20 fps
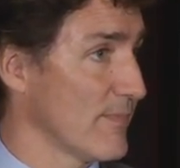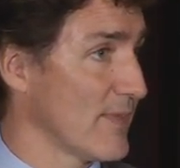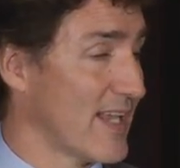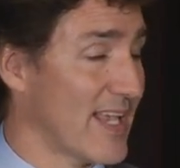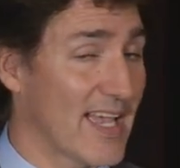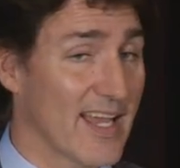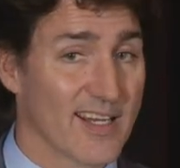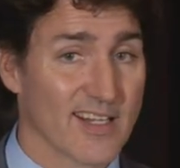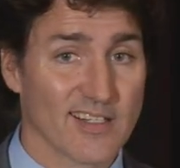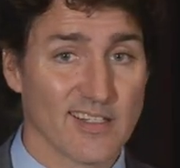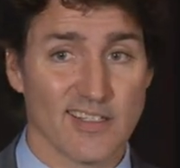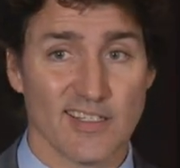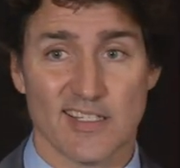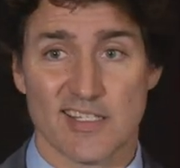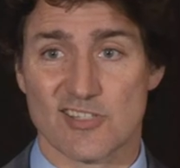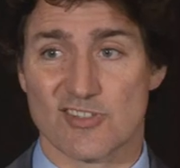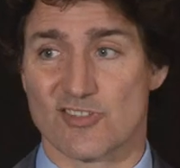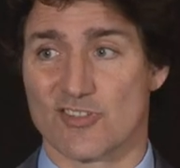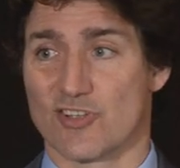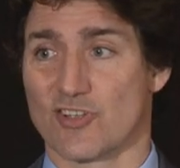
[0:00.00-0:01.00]
Canada
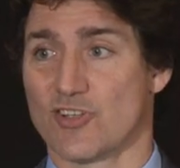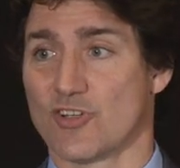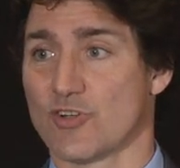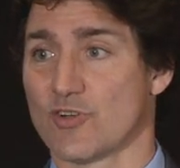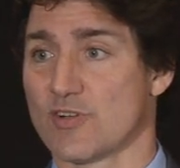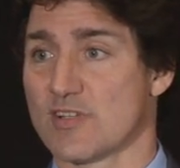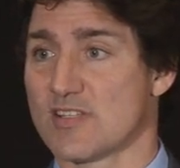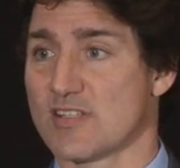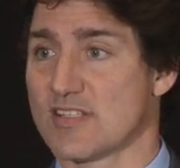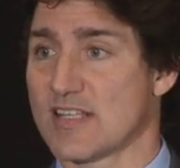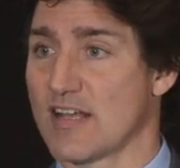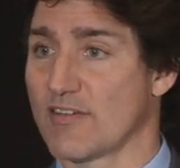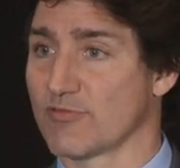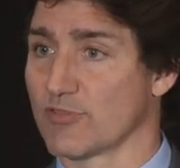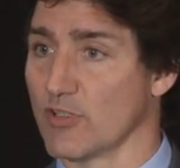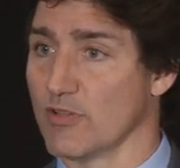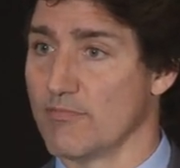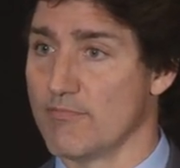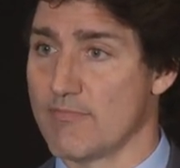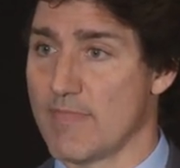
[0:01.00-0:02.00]
has secured
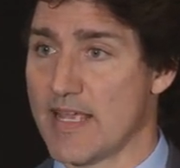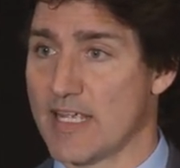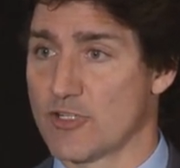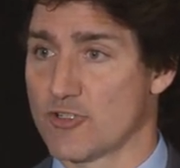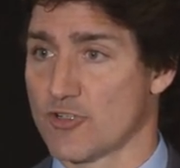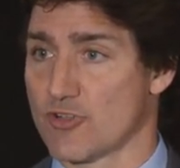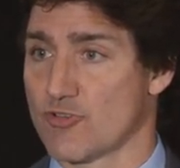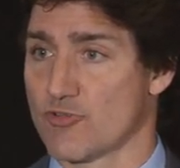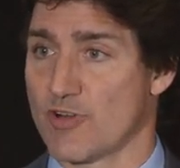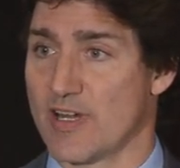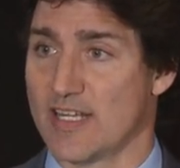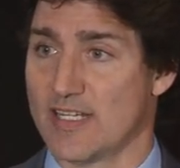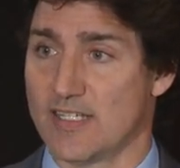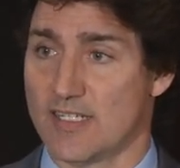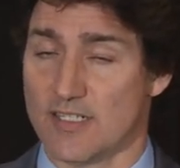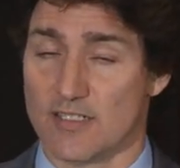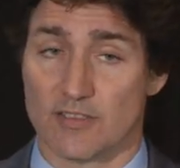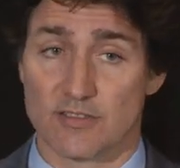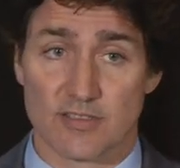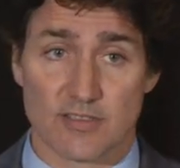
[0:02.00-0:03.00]
several major trade
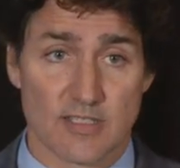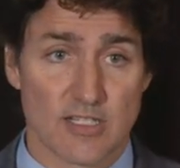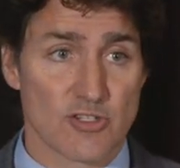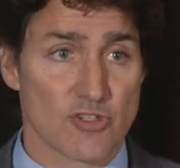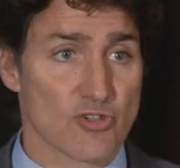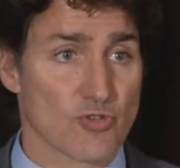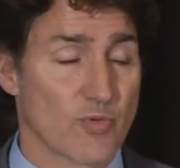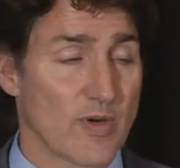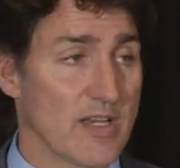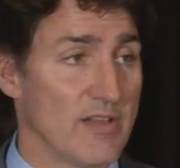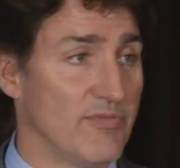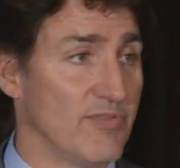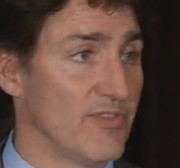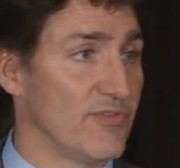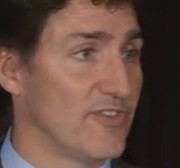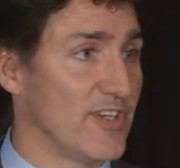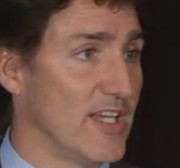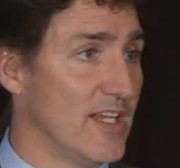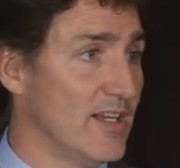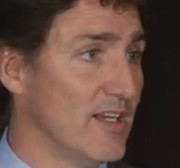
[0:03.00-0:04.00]
deals since
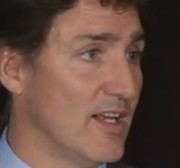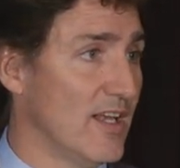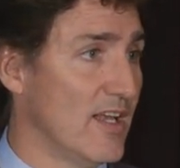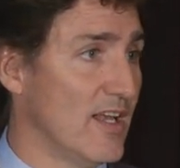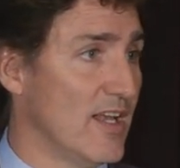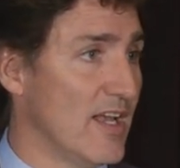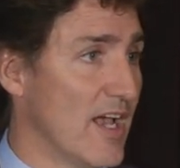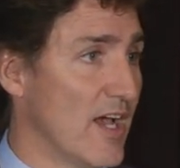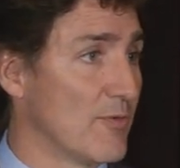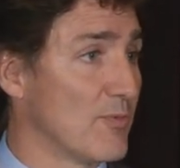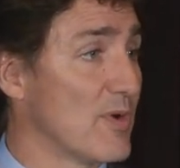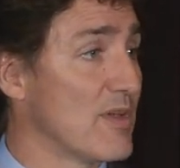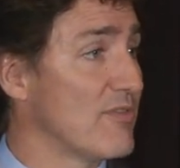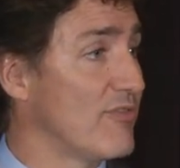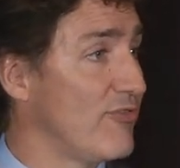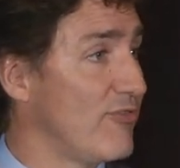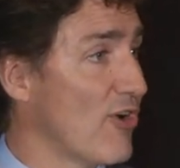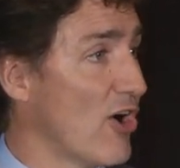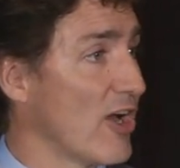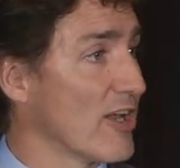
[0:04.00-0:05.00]
2015, and we've
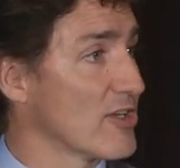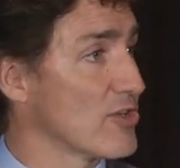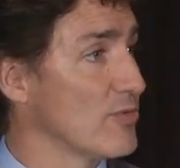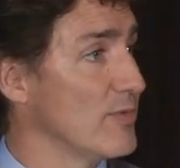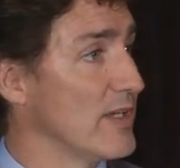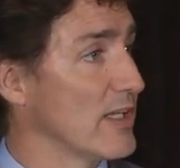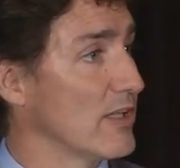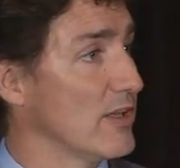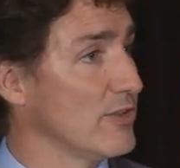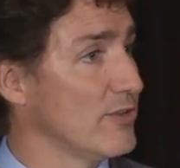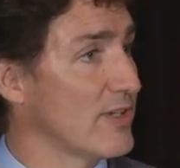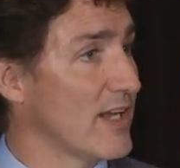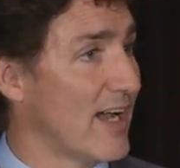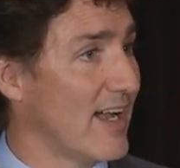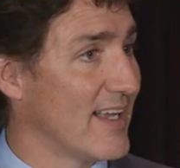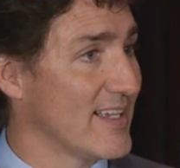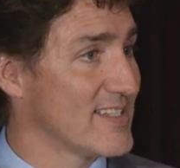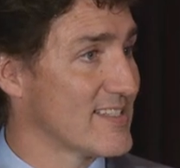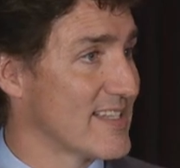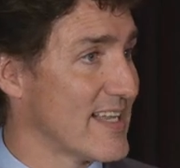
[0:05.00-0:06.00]
fought to include
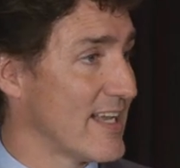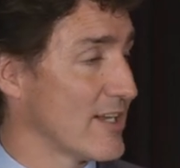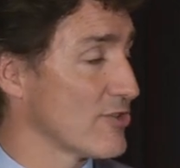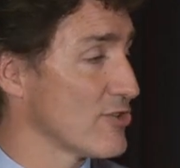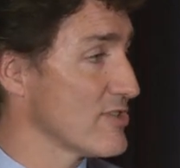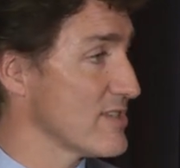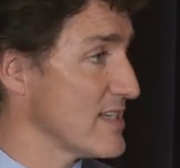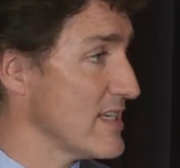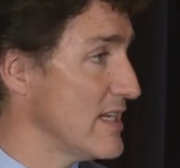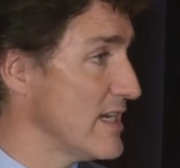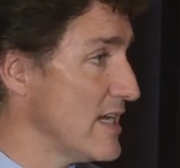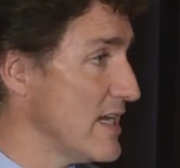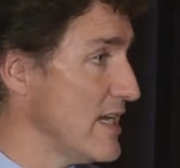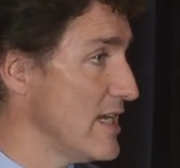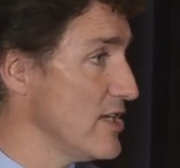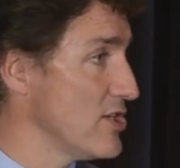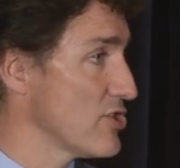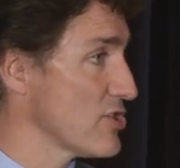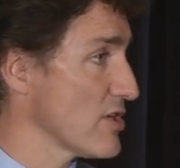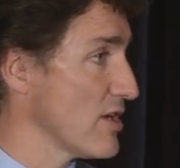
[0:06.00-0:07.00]
high standards in
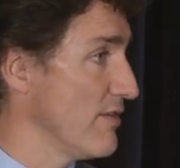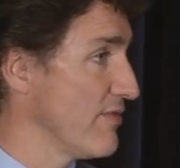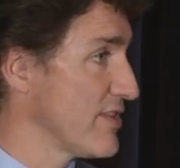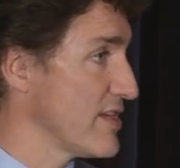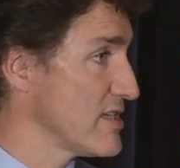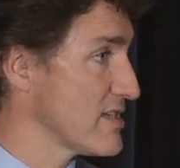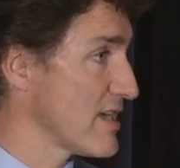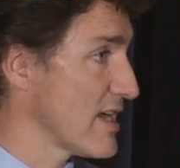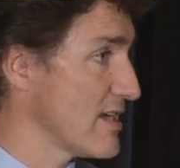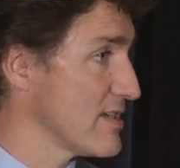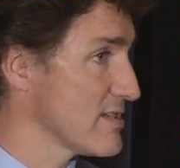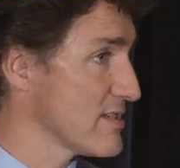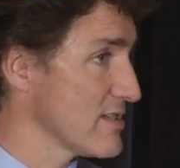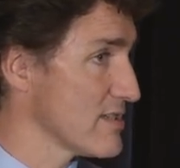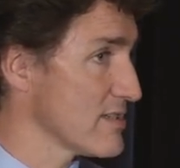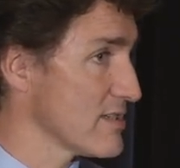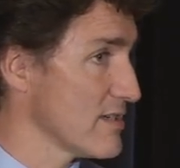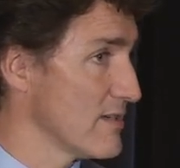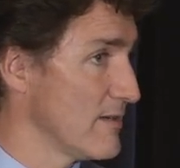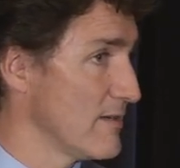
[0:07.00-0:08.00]
each of these
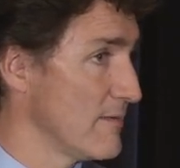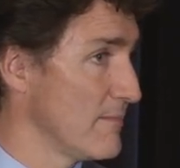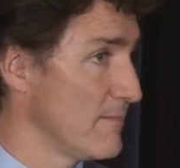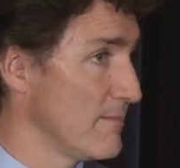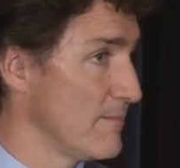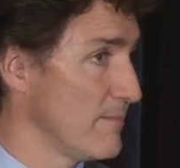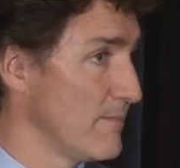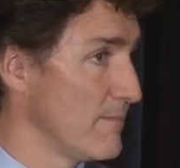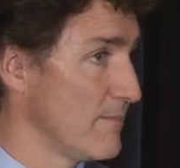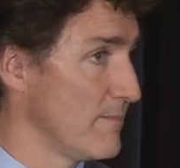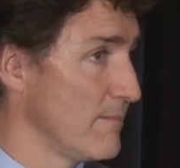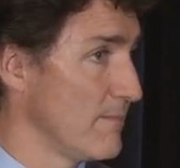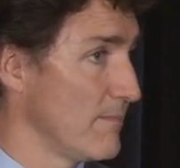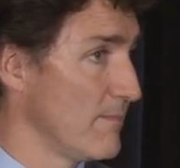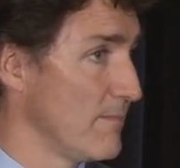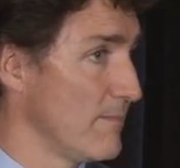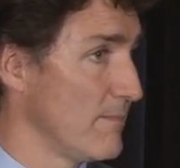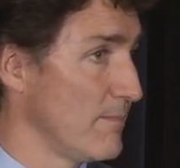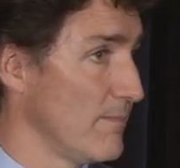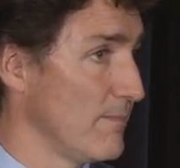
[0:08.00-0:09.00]
cases.
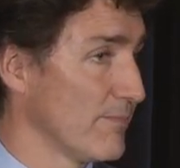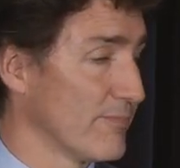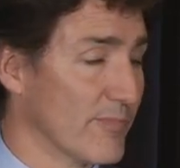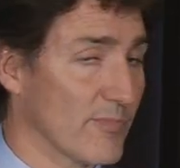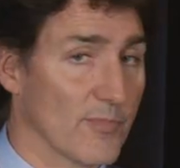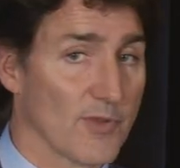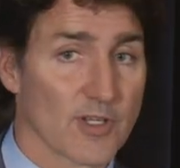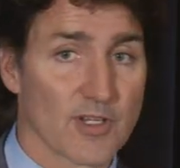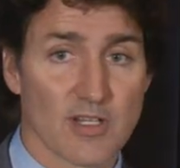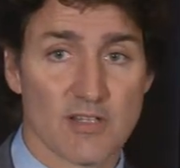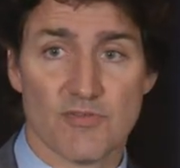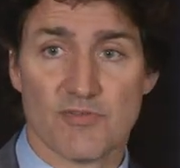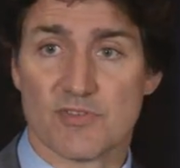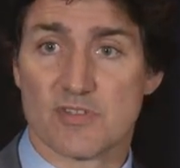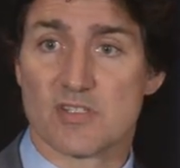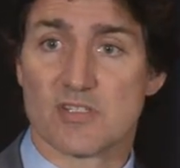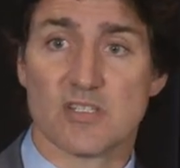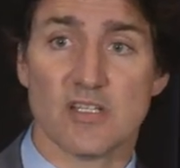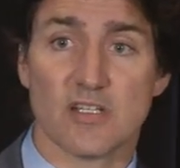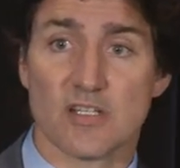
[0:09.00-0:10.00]
Look at
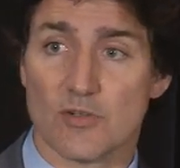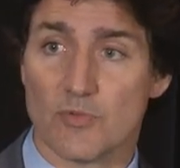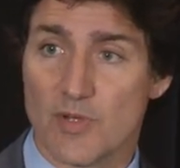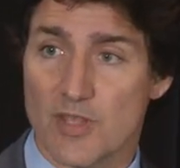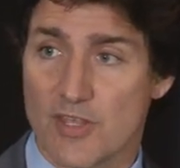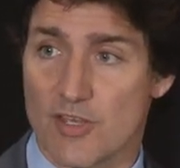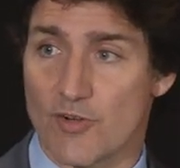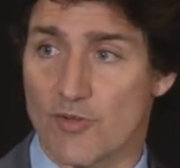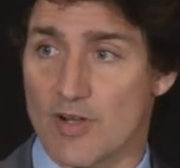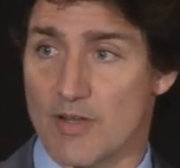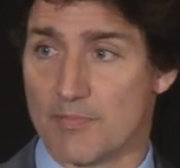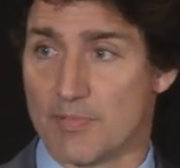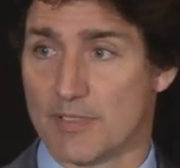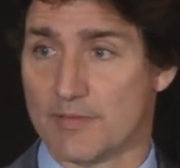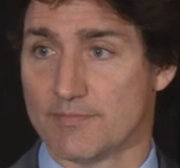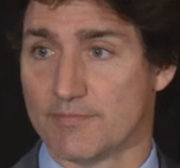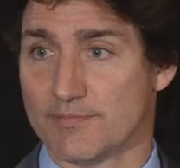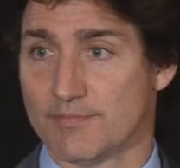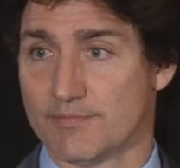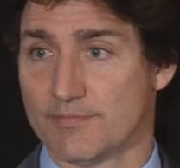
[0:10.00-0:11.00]
CETA with Europe,
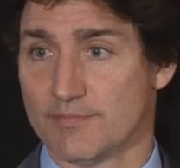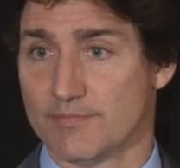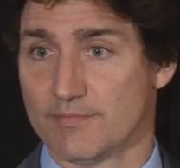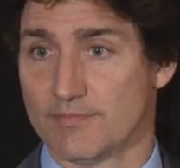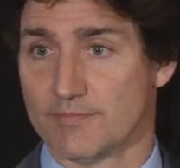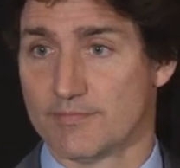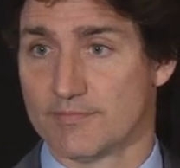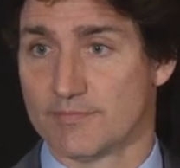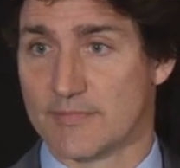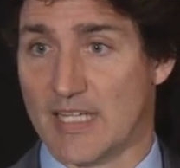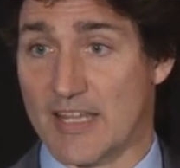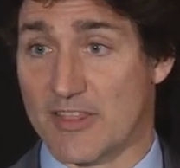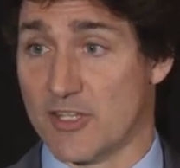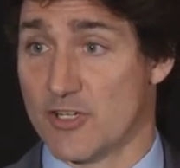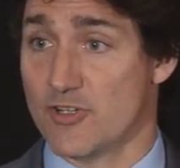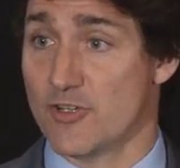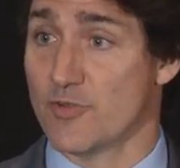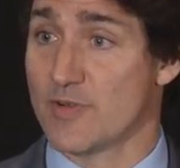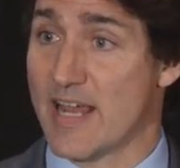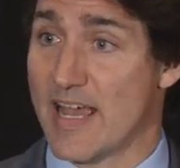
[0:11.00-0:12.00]
at the
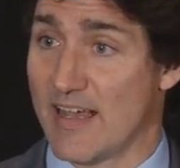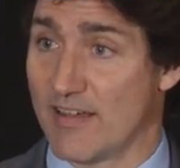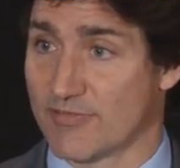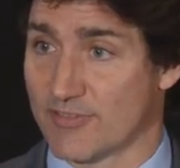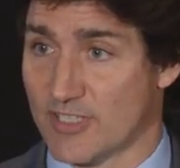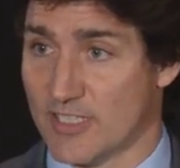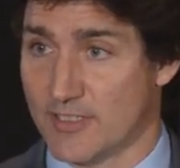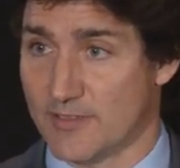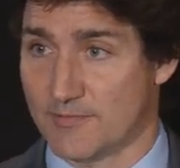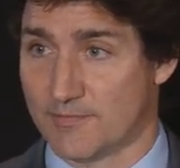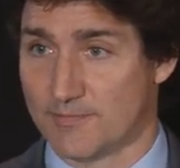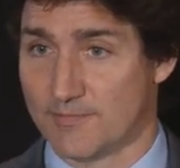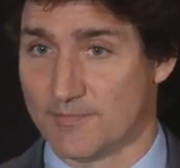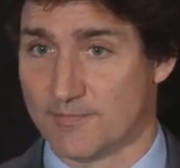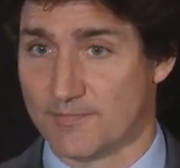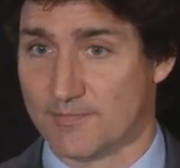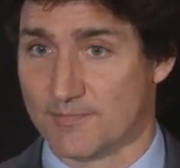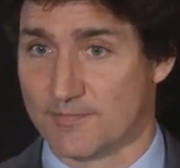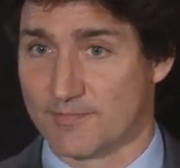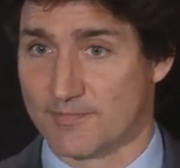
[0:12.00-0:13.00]
new NAFTA,
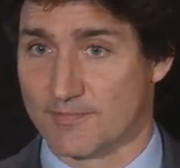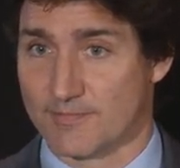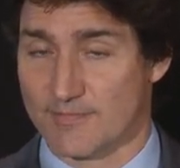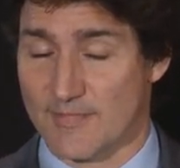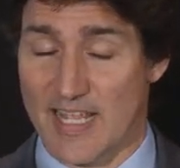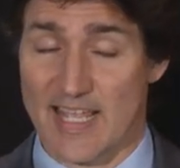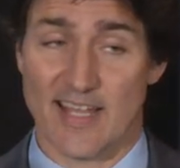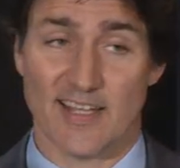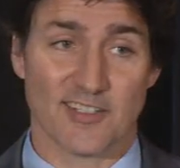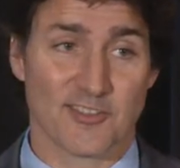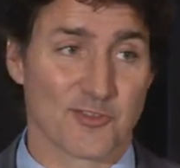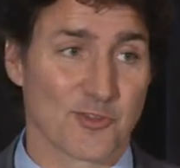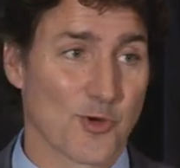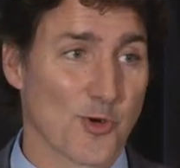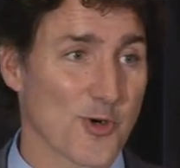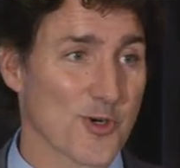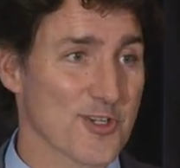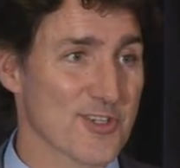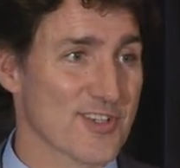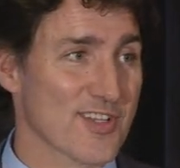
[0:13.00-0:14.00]
and of
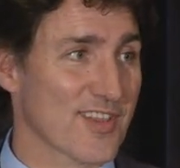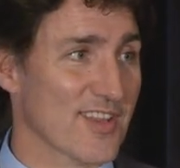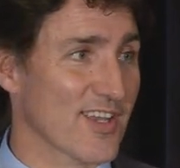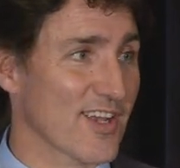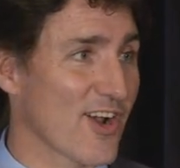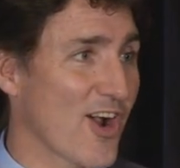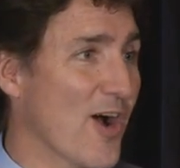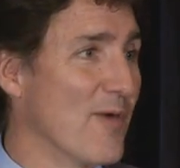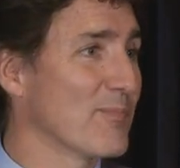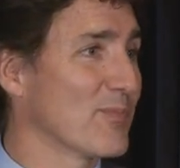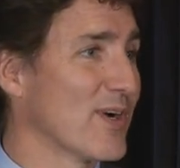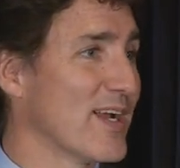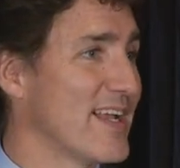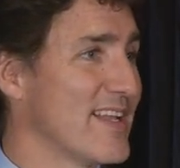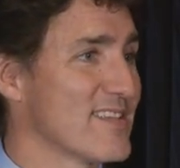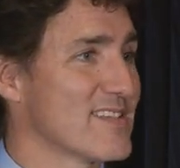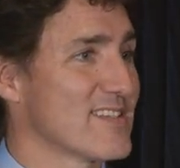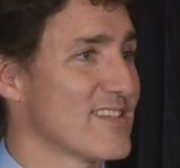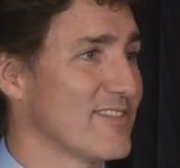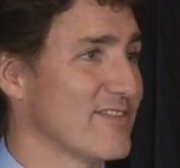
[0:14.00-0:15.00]
course, at the
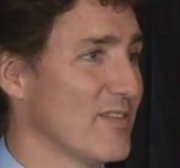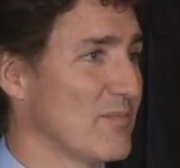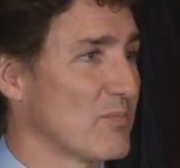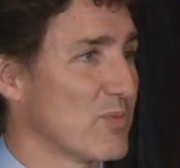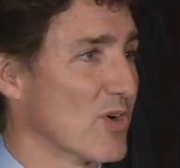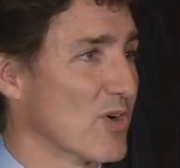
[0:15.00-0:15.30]
Comprehensive and